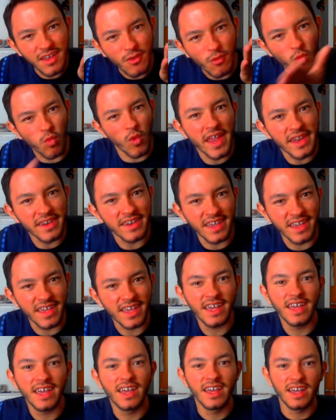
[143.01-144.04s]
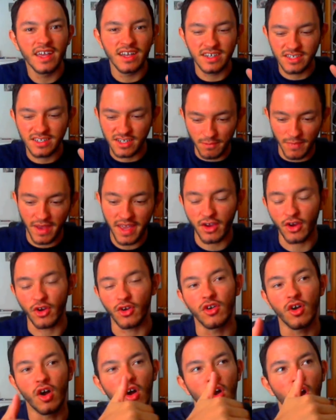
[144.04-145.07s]
Wendy to make
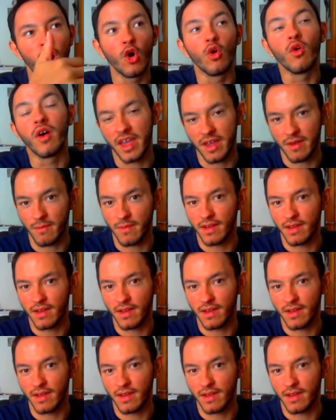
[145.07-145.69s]
her owe him?